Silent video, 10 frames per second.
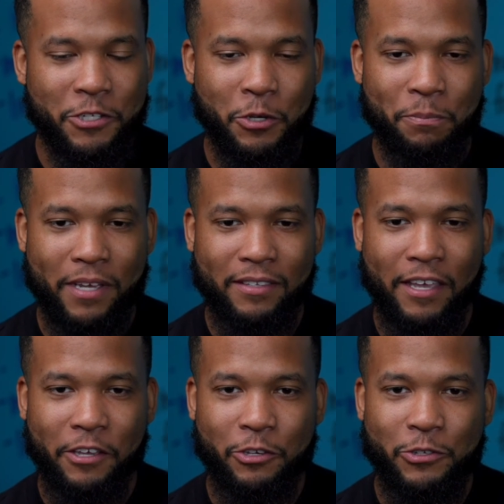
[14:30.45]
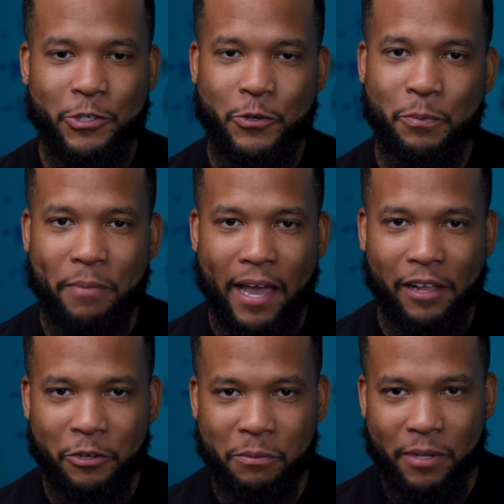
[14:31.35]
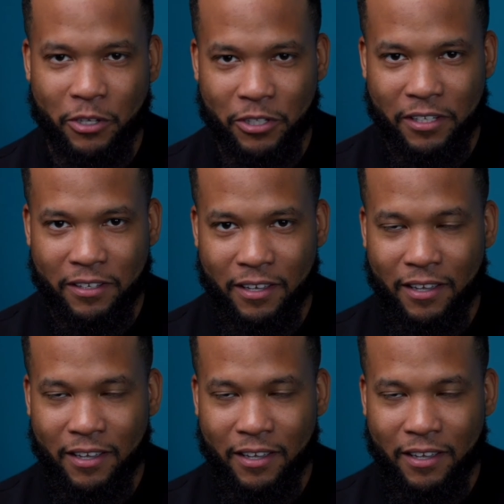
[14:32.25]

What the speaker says: Also, big thank you to Ballard Building